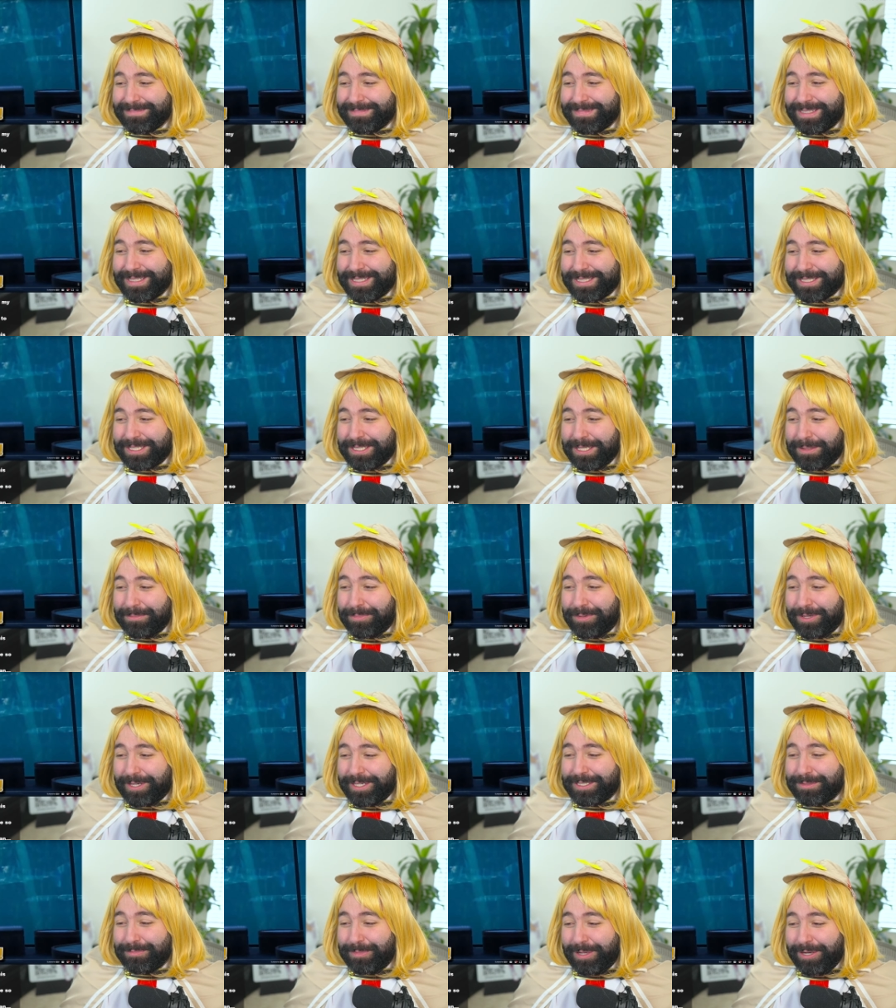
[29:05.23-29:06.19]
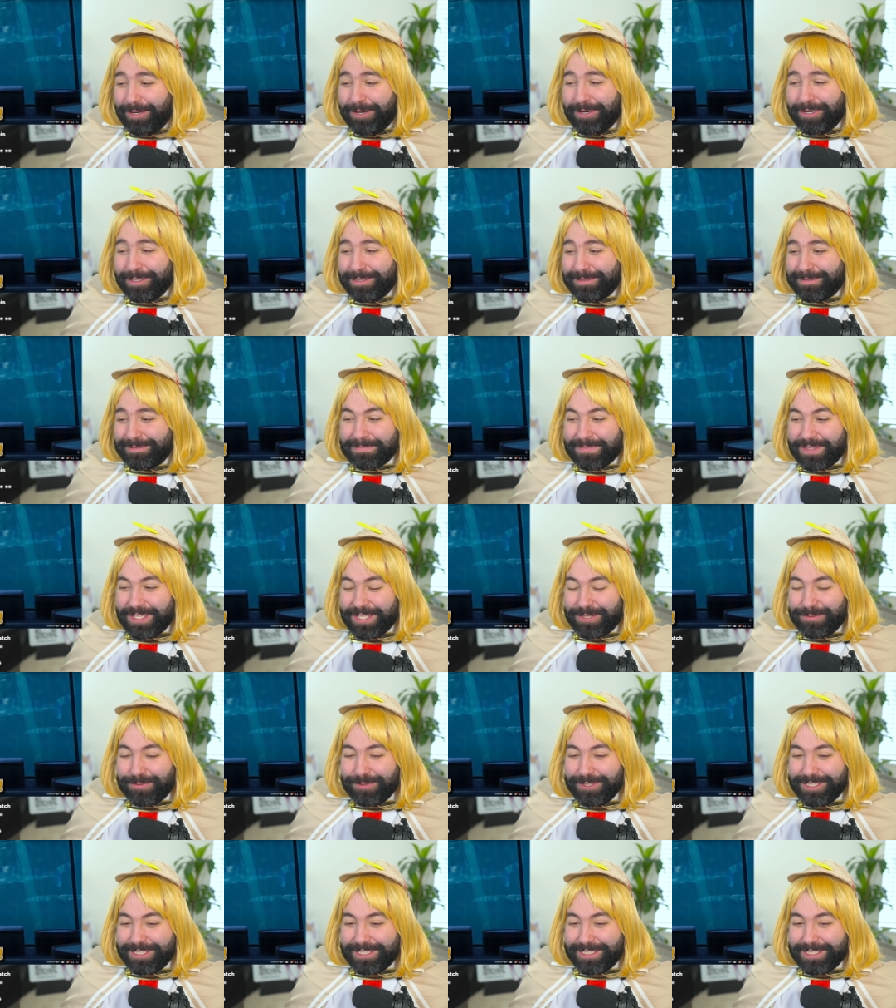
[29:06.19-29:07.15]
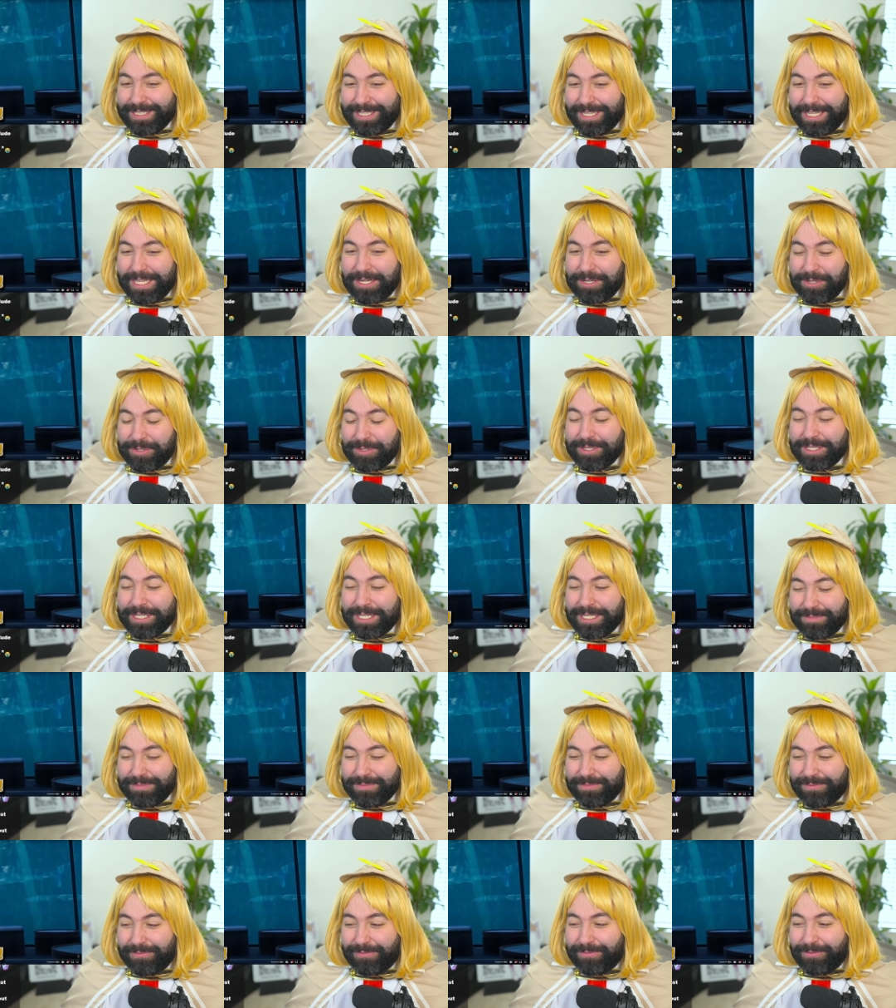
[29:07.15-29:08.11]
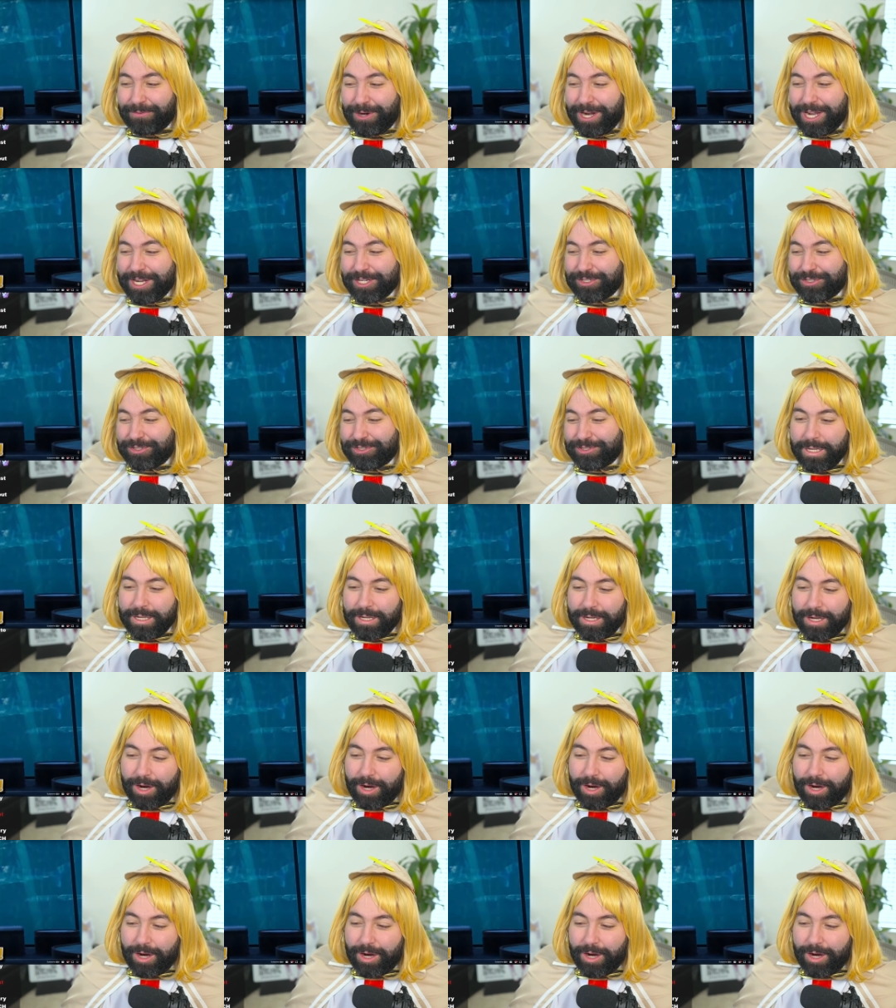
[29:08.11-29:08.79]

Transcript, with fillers: This clip breaks my heart. This was literally fresh.